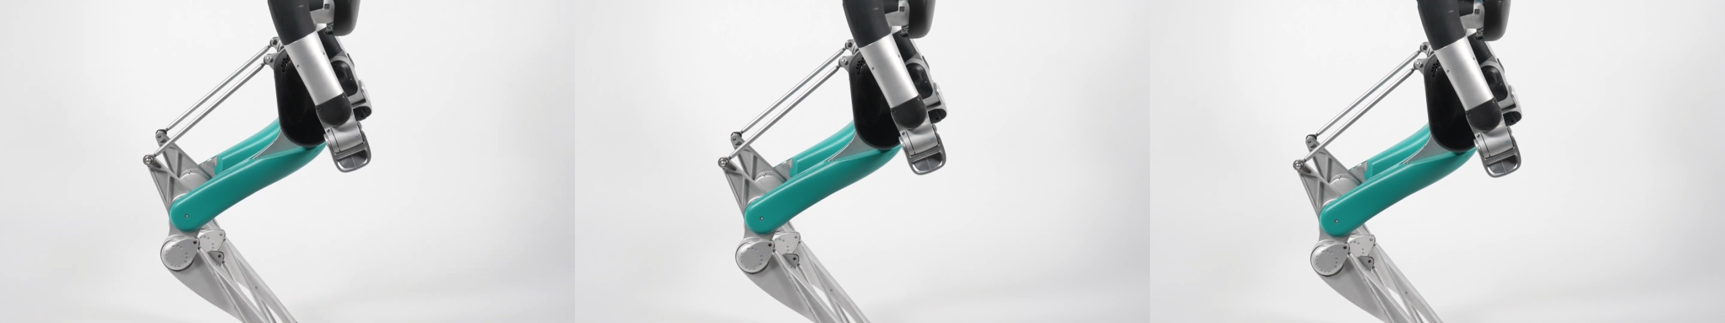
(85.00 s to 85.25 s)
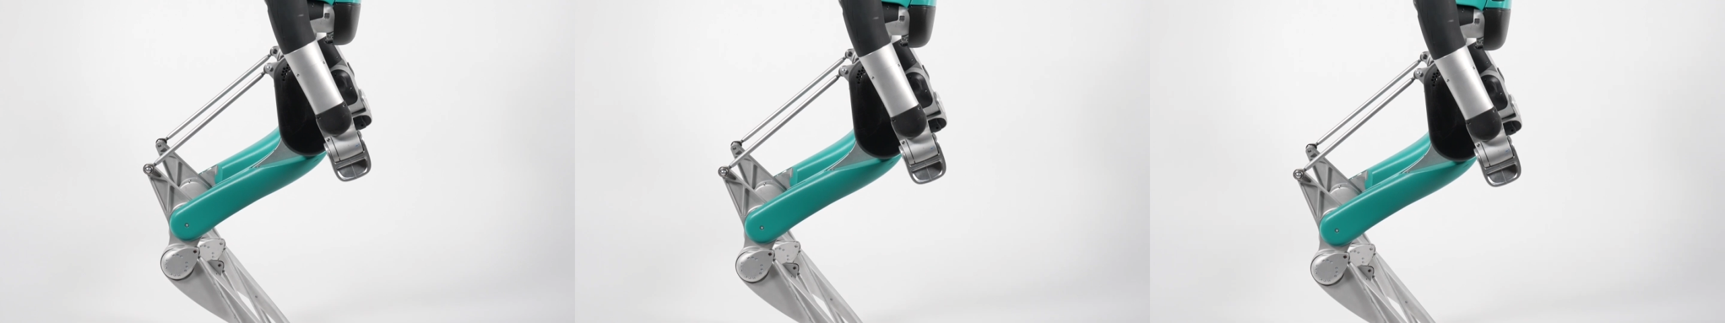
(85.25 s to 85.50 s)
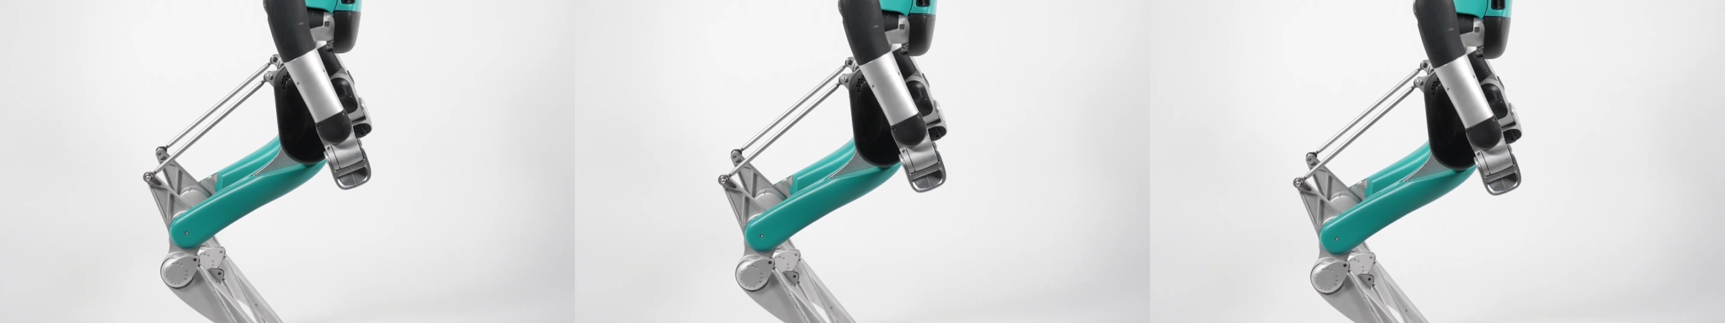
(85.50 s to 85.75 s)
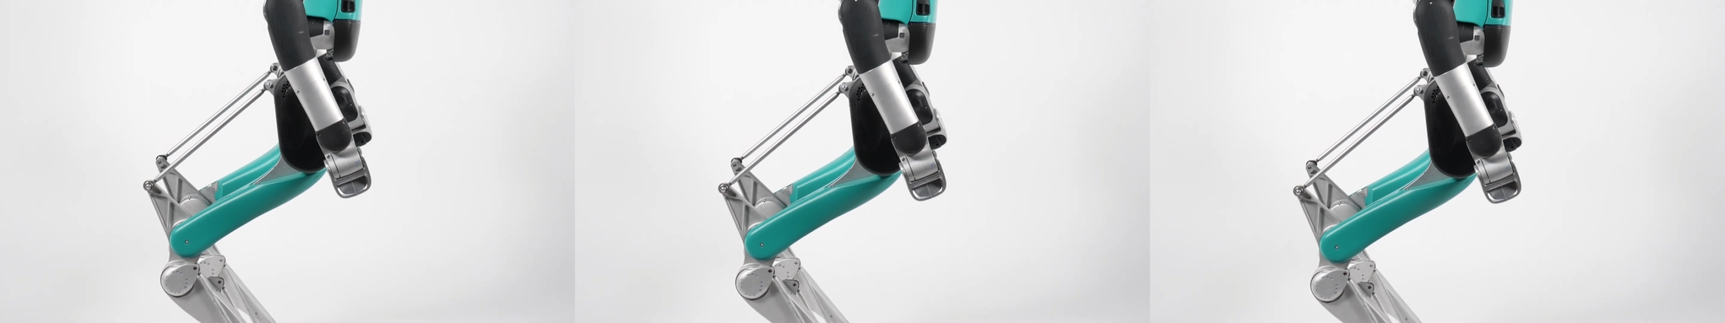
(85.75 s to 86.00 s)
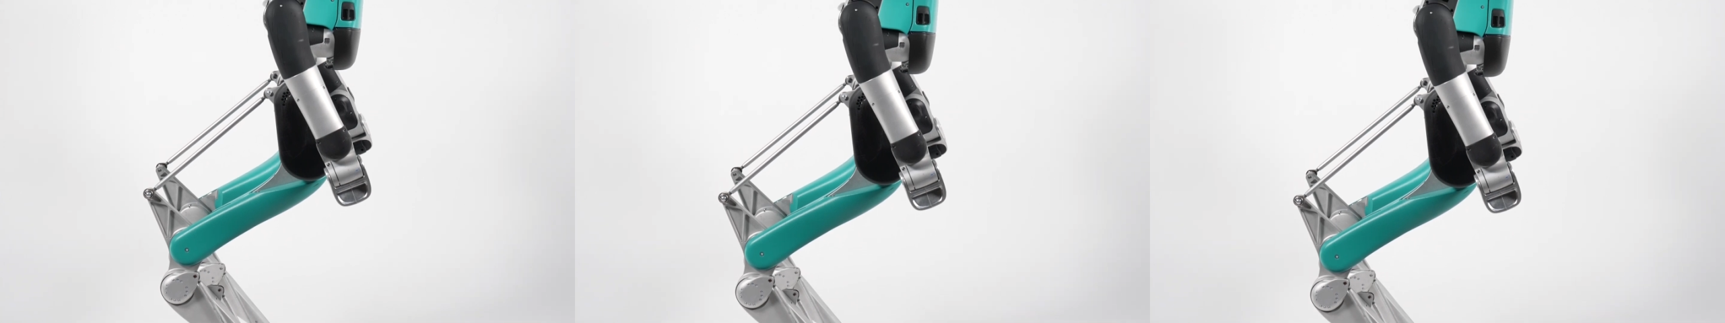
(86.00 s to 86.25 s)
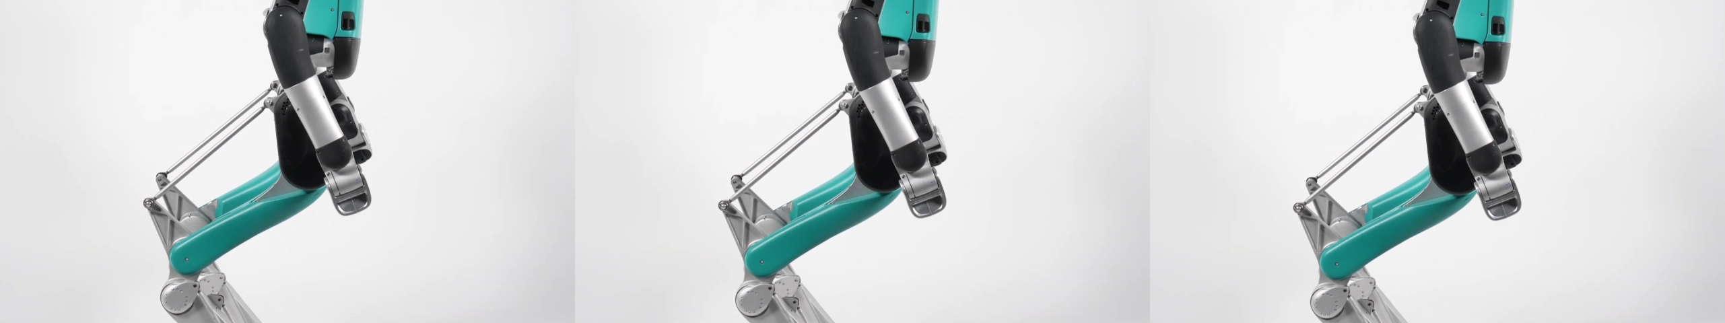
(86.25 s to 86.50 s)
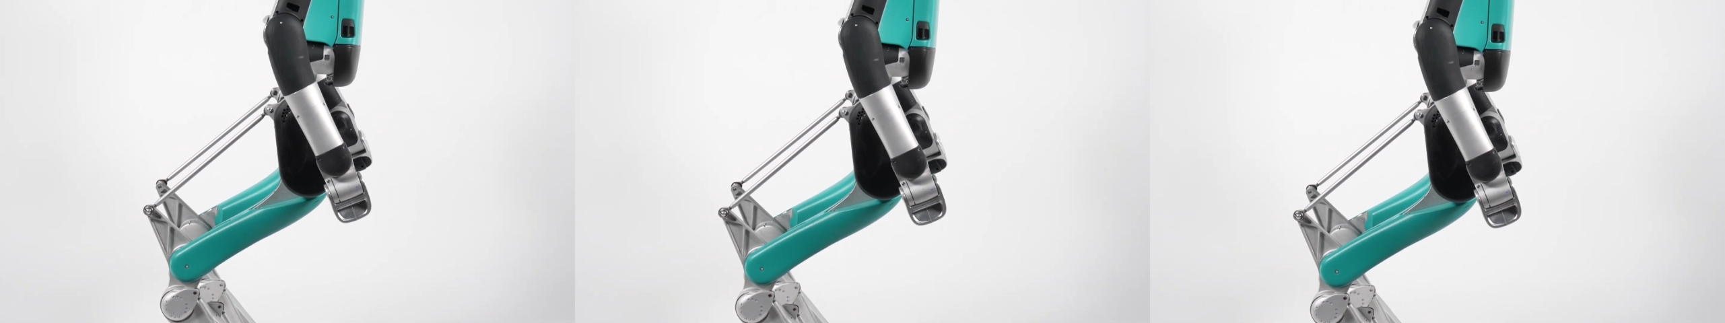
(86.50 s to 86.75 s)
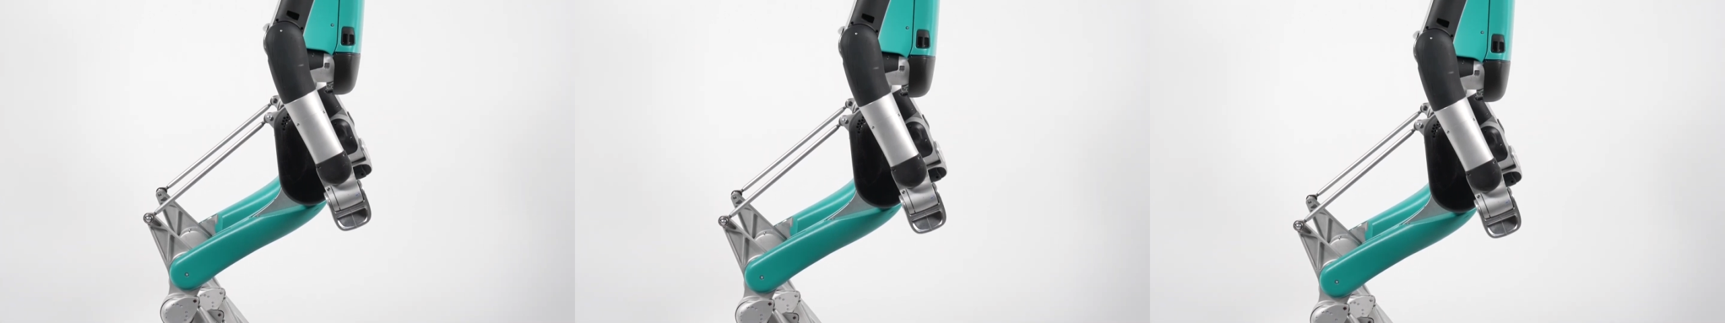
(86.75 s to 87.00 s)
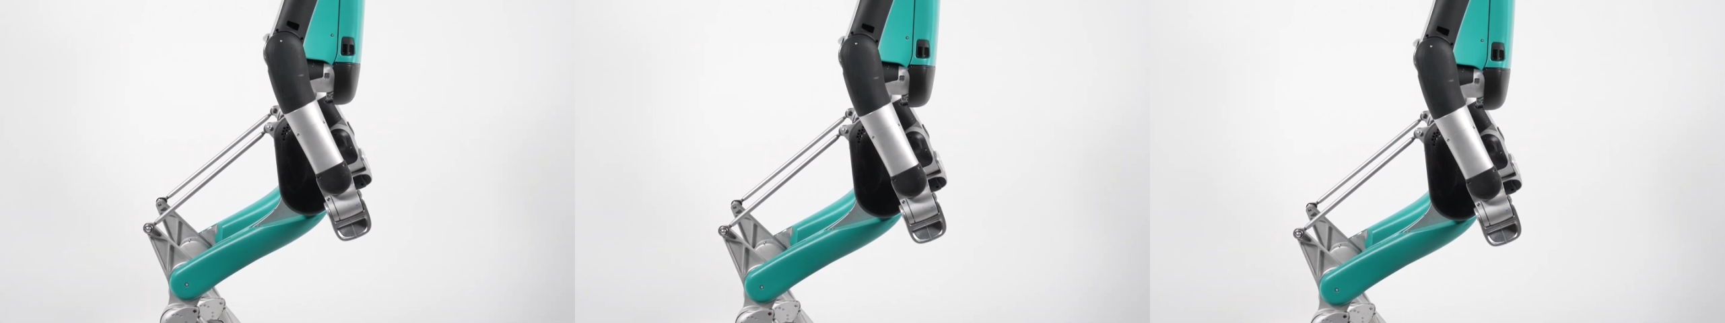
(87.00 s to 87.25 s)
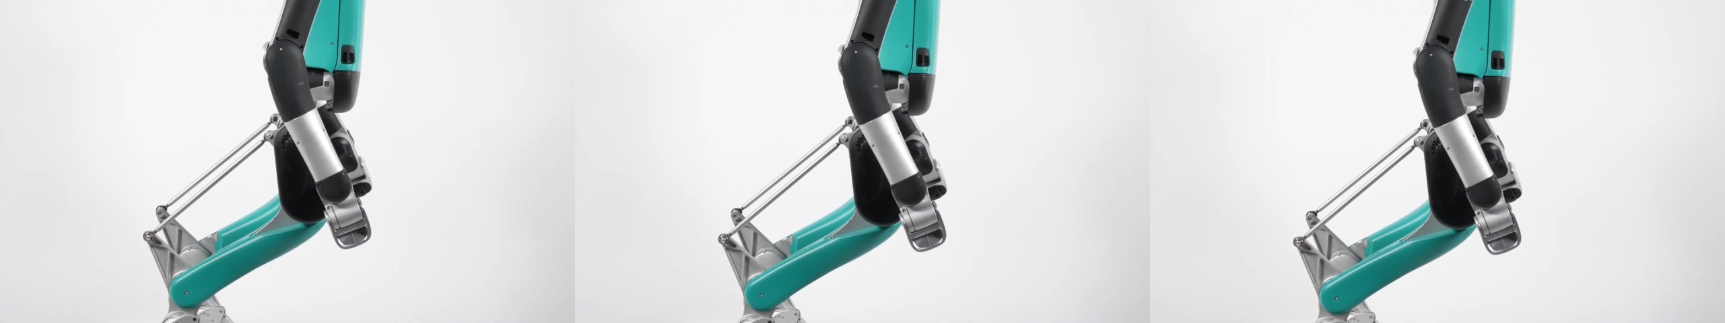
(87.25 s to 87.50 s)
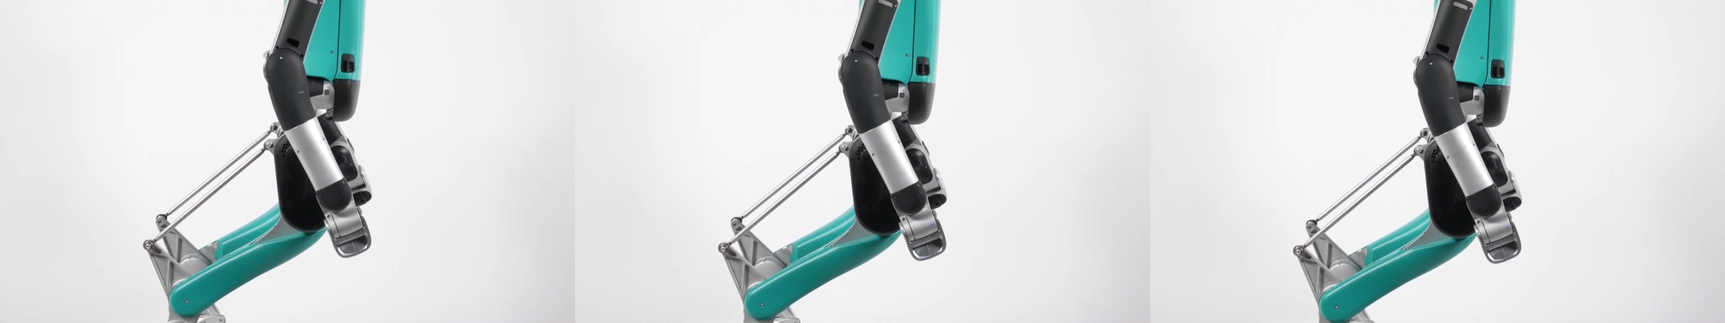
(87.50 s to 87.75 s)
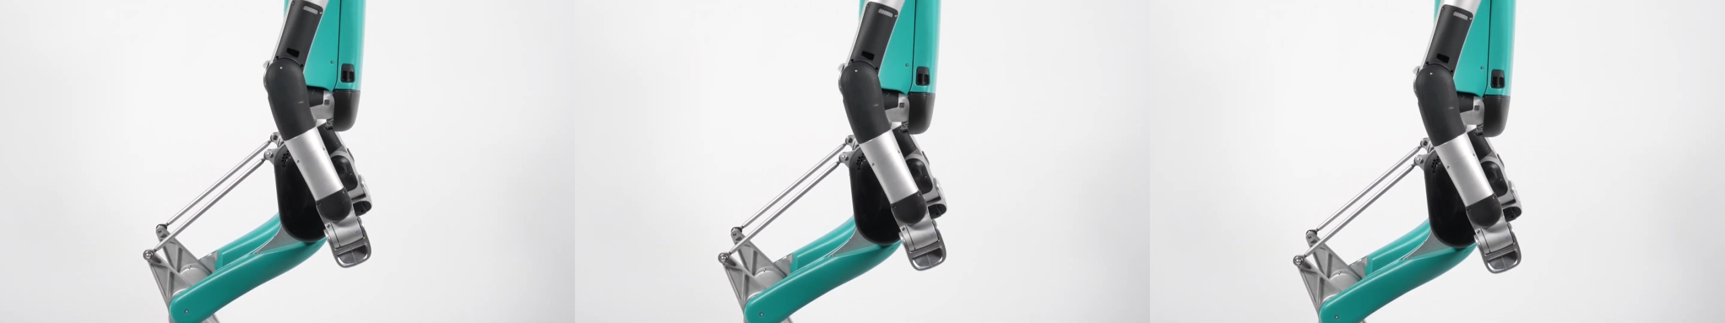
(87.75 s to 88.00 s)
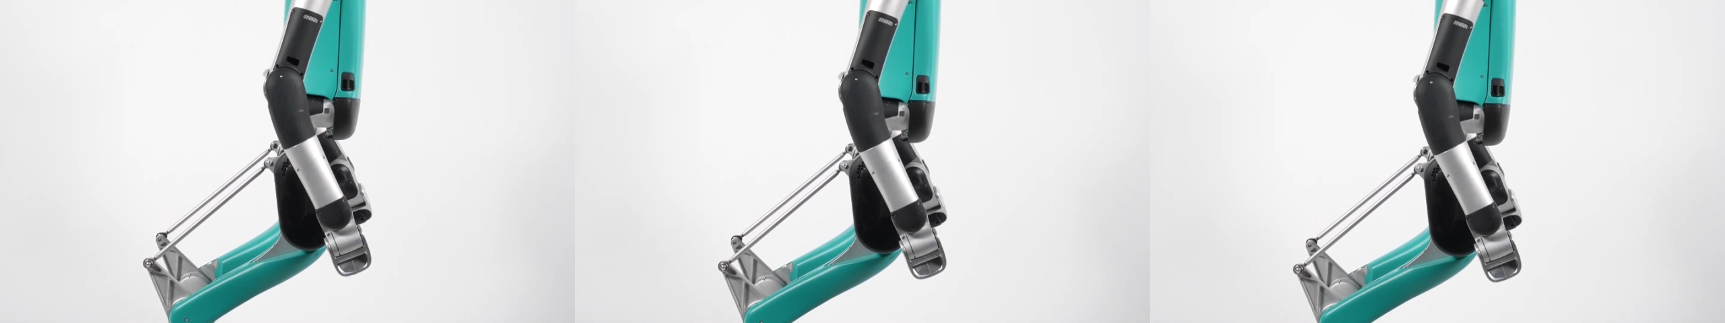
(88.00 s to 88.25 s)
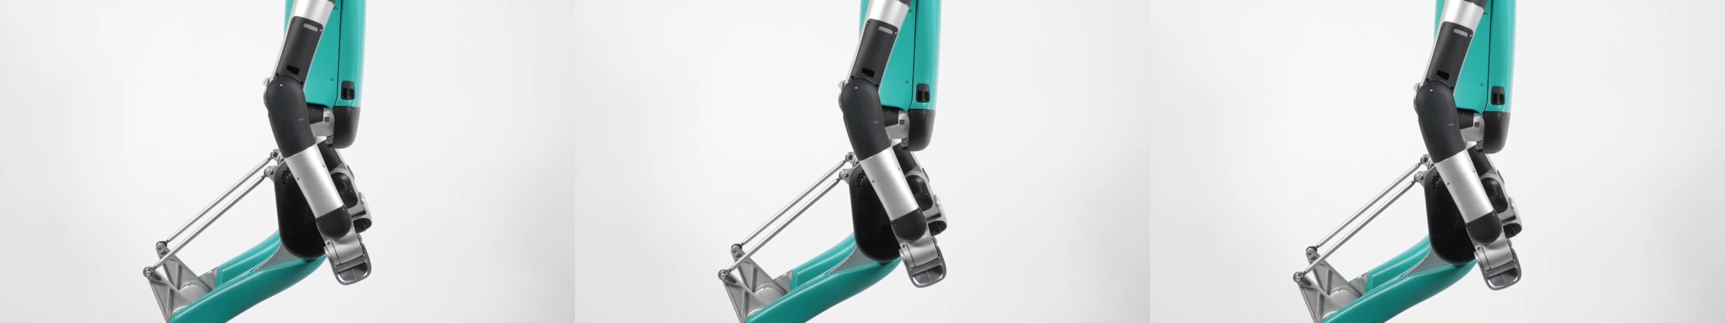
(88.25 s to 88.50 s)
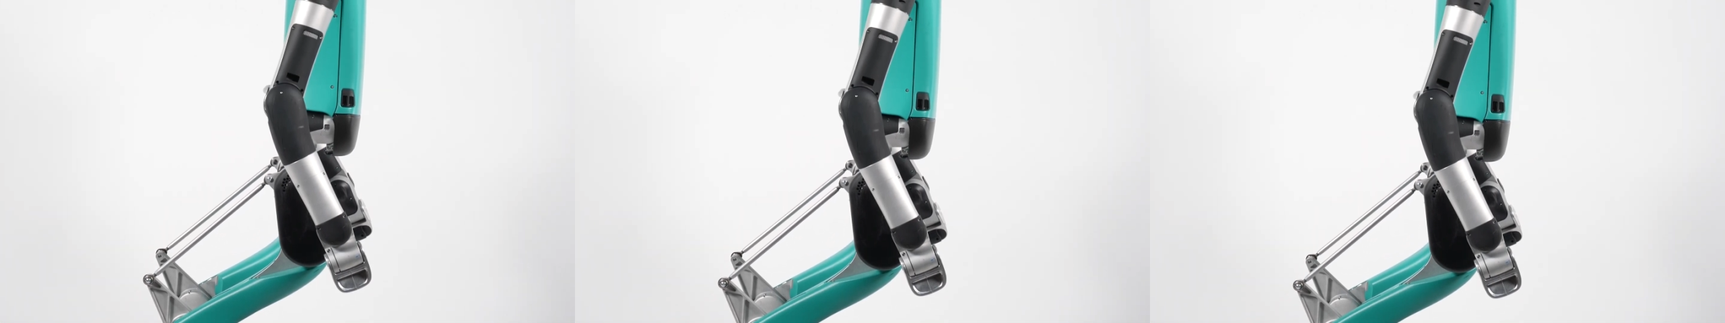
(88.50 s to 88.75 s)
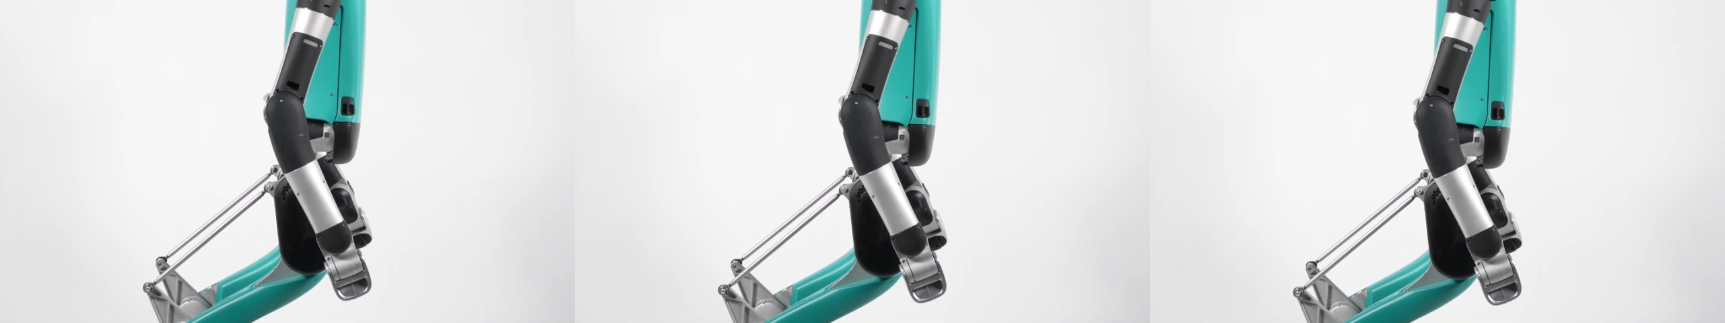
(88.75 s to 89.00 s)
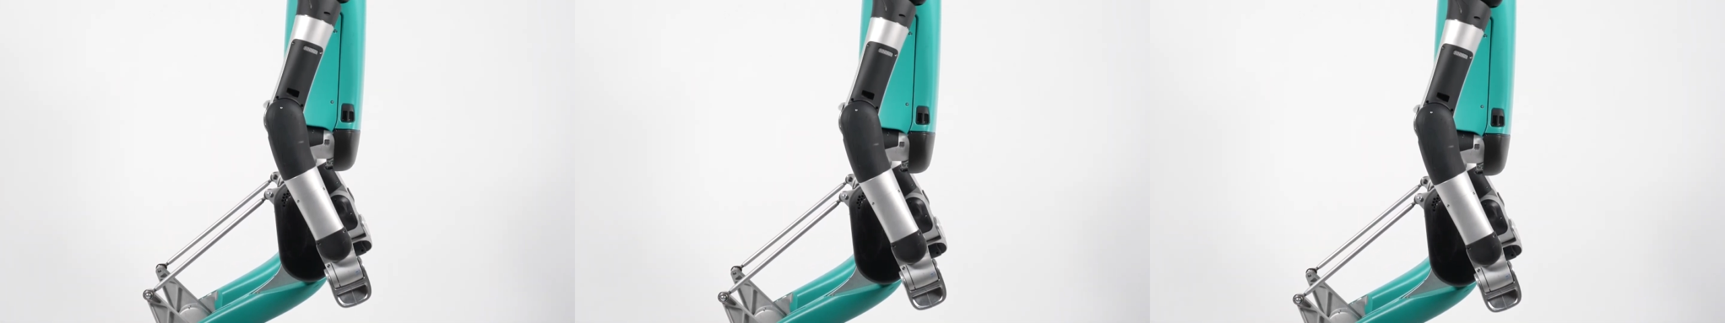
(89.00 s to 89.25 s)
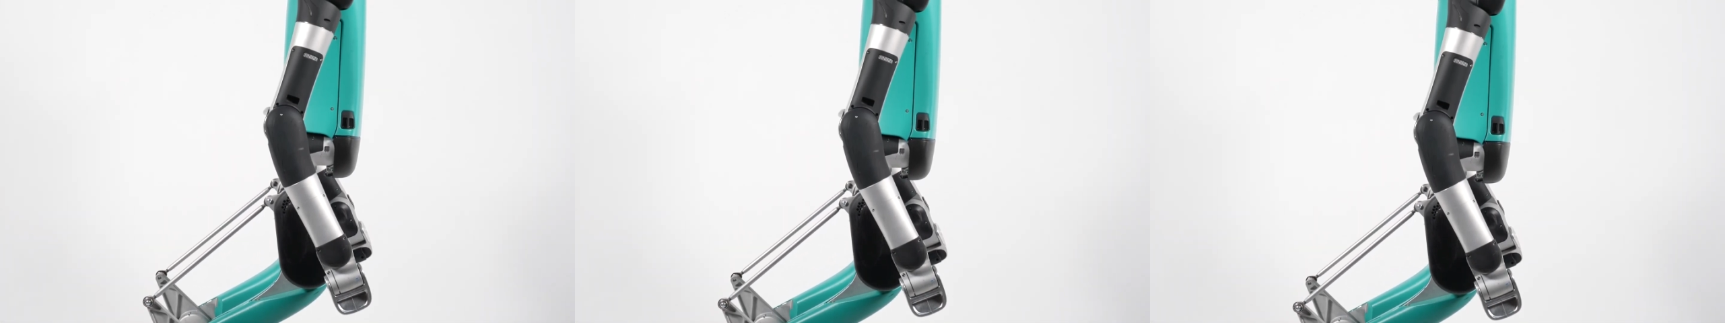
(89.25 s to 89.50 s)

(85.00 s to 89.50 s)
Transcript: Nobody's mouth can be seen.